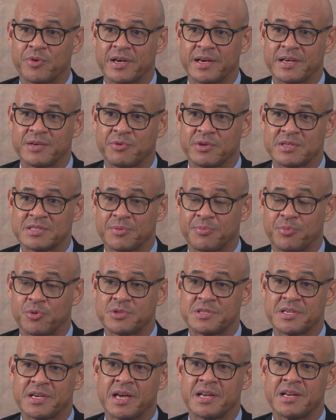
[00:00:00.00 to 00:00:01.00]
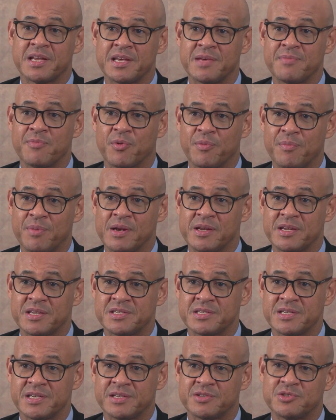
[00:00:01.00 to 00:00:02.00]
We're supporting an
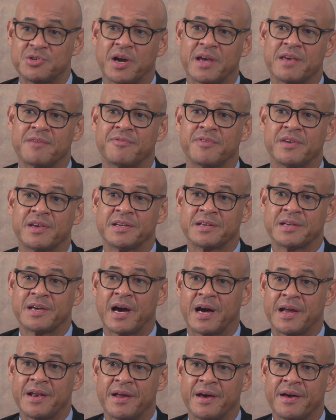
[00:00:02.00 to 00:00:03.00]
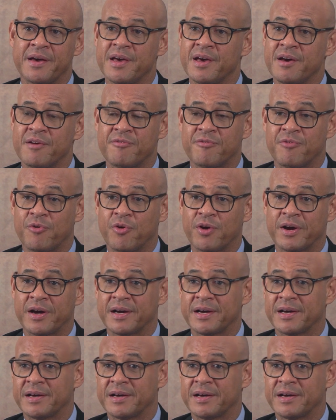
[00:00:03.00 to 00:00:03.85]
e-mobility drive in Ghana for